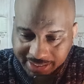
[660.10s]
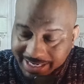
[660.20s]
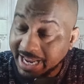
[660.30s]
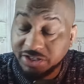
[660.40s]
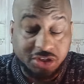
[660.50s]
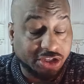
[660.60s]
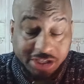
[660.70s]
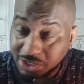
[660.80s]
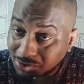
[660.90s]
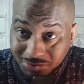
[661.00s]
it takes
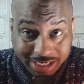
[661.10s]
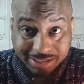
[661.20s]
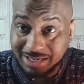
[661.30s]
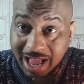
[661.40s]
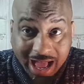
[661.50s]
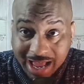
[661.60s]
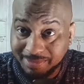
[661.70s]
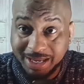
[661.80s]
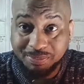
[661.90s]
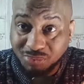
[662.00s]
years and
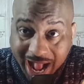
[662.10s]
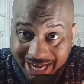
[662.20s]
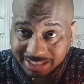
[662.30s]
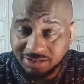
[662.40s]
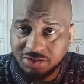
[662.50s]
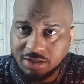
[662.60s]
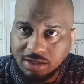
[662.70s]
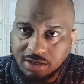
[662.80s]
time and practice